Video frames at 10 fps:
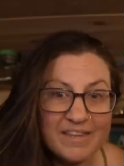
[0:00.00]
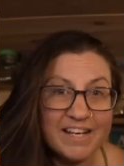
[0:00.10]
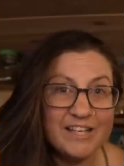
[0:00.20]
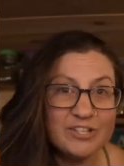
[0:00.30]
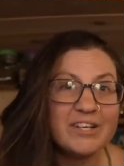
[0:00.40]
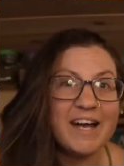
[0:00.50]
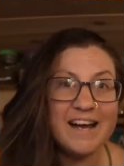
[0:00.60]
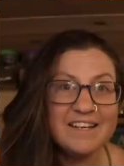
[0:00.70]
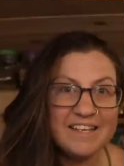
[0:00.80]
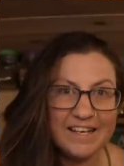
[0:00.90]
that I took
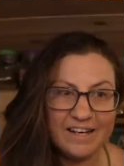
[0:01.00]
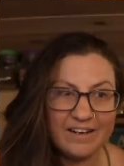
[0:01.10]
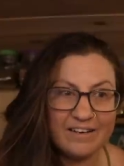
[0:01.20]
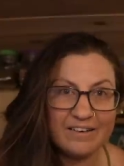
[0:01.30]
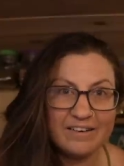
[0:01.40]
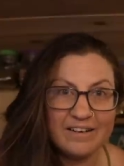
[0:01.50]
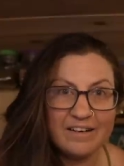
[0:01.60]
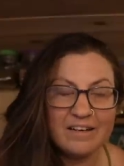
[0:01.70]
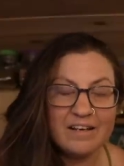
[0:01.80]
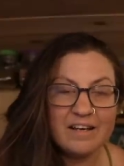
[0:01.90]
out of here
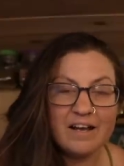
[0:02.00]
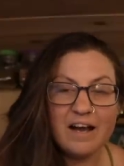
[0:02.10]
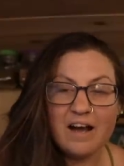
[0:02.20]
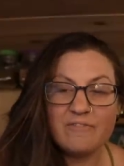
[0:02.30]
uh,